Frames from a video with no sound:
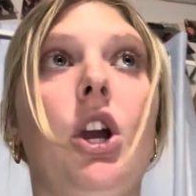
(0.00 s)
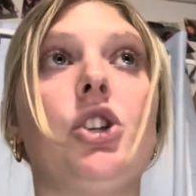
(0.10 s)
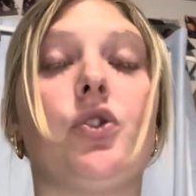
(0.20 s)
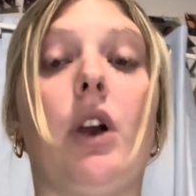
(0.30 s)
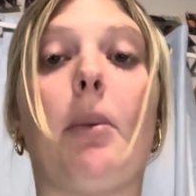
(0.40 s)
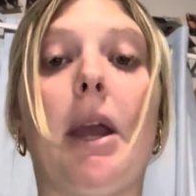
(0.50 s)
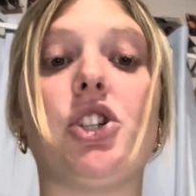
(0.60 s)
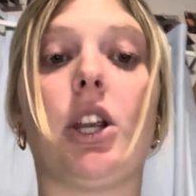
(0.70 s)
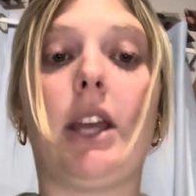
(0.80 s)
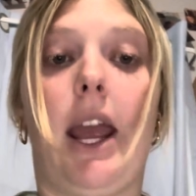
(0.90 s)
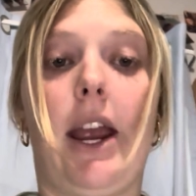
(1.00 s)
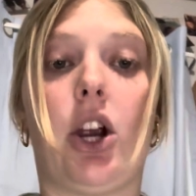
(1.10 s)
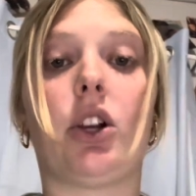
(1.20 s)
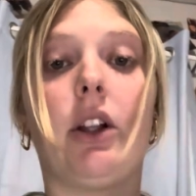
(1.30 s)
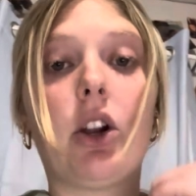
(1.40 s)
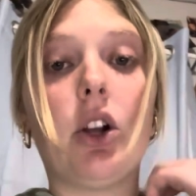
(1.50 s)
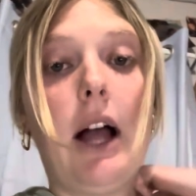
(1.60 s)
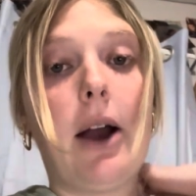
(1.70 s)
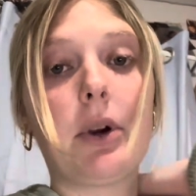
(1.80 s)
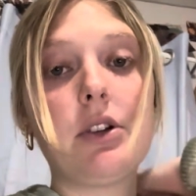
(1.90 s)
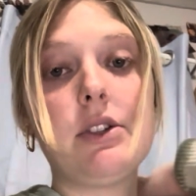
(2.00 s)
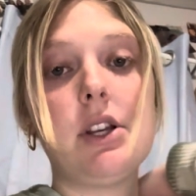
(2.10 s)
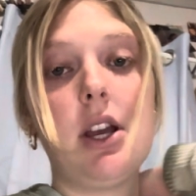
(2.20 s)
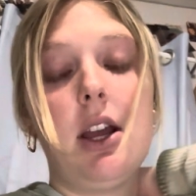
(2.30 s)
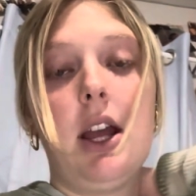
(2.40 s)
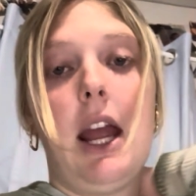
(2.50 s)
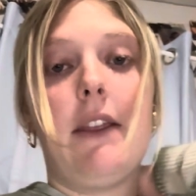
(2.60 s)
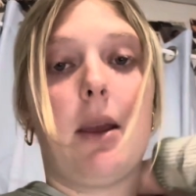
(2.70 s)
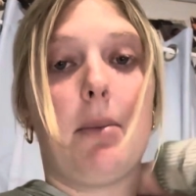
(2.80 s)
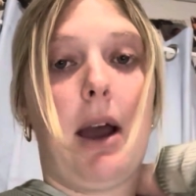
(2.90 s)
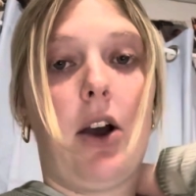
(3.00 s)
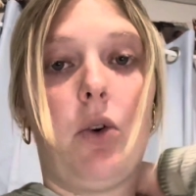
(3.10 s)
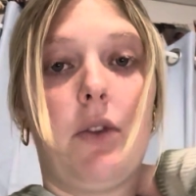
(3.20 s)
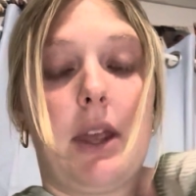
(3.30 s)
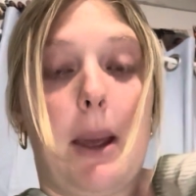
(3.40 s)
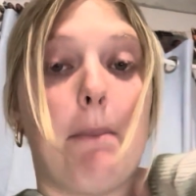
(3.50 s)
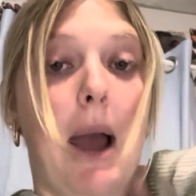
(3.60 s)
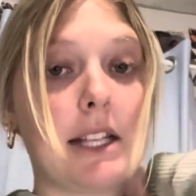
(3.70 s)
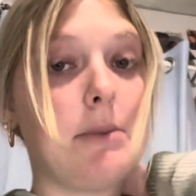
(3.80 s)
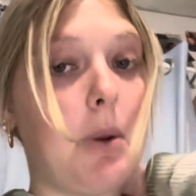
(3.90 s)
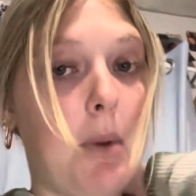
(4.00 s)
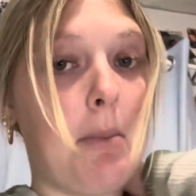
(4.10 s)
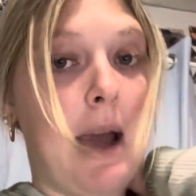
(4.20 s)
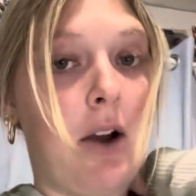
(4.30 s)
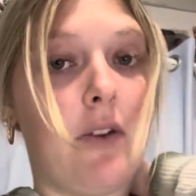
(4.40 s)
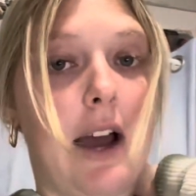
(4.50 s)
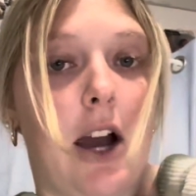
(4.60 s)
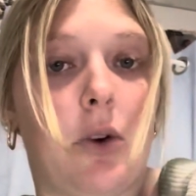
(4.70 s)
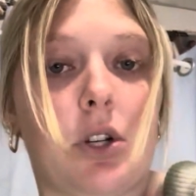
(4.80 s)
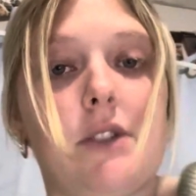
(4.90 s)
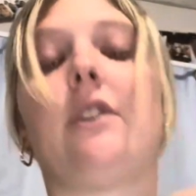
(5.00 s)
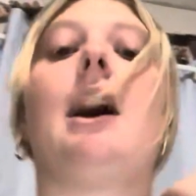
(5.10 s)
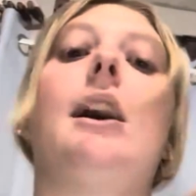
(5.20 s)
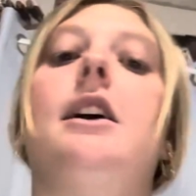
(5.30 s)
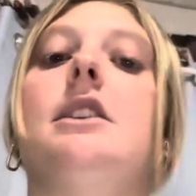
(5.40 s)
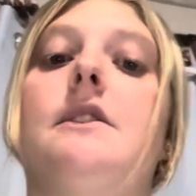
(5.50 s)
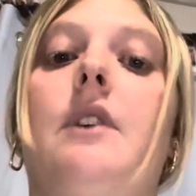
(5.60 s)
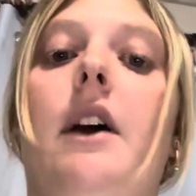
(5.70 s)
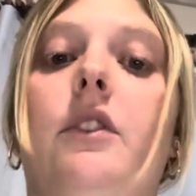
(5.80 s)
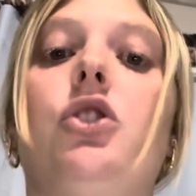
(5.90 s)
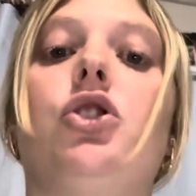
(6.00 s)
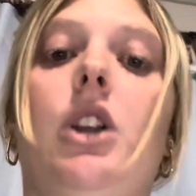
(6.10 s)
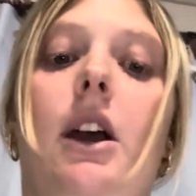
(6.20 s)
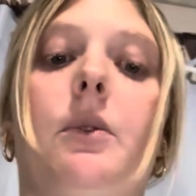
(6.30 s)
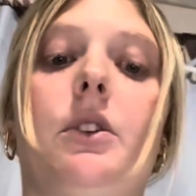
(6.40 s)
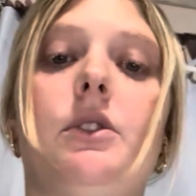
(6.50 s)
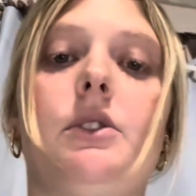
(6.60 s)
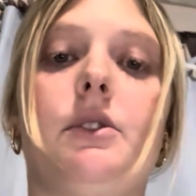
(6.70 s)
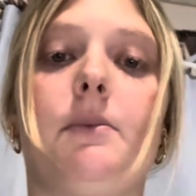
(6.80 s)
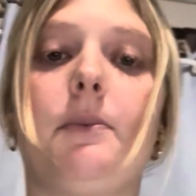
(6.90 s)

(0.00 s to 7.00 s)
direct patient care clinical hours, and the maximum amount of hours for that is 500 hours.